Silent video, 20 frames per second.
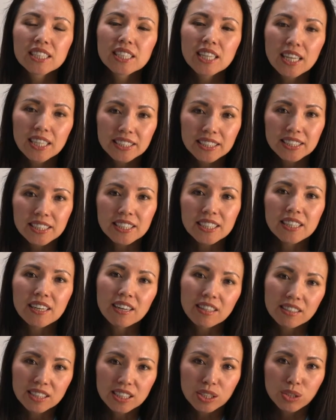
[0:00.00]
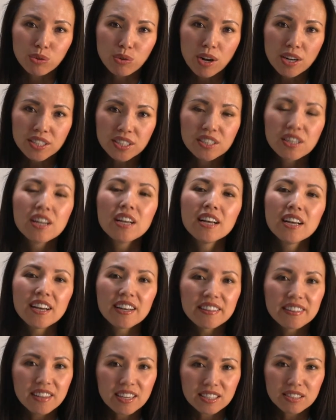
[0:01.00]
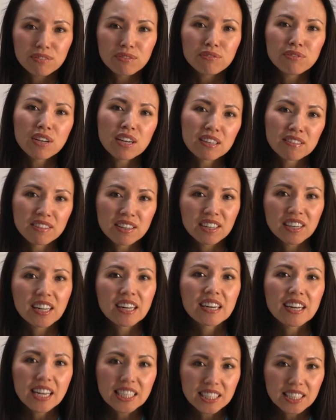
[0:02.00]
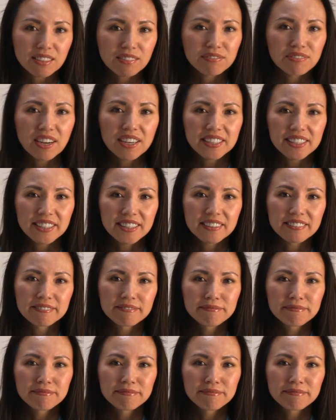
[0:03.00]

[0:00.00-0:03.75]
tendon on stretch, and that's a very, very classic finding.